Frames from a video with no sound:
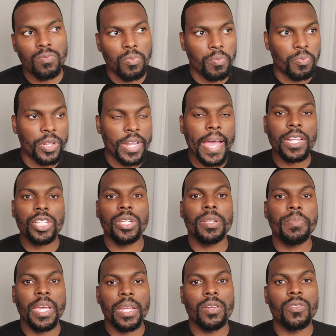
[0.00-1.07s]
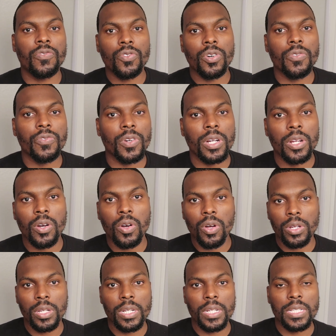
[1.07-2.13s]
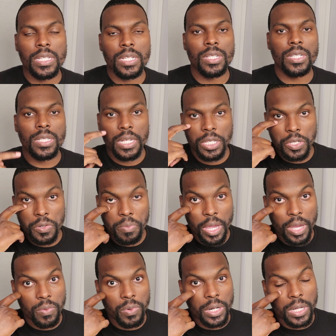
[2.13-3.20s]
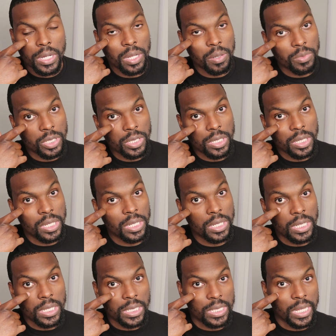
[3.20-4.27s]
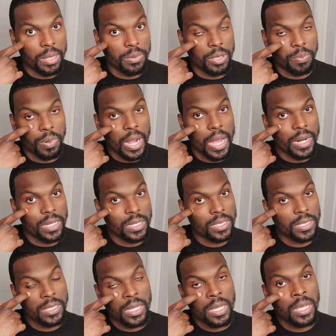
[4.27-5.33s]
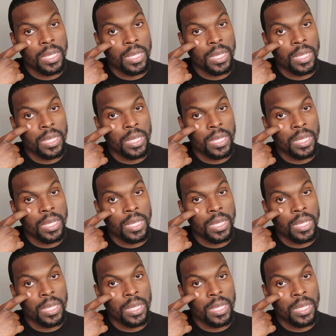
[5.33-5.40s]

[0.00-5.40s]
that should be at the forefront of all the decisions that you make when it comes to these types of products.